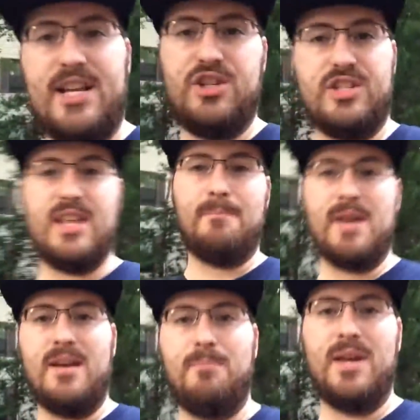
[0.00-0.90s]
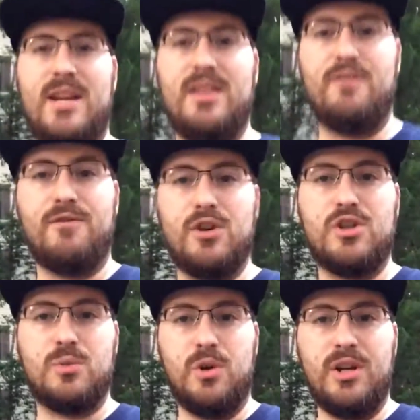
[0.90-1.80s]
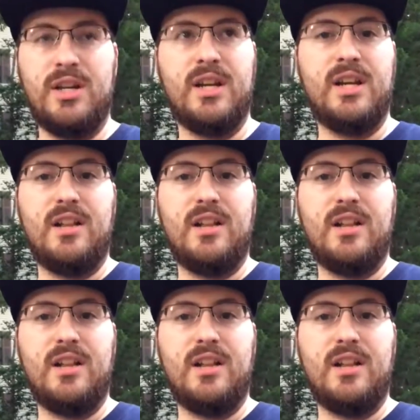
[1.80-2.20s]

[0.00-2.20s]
edges that may have been in the first one,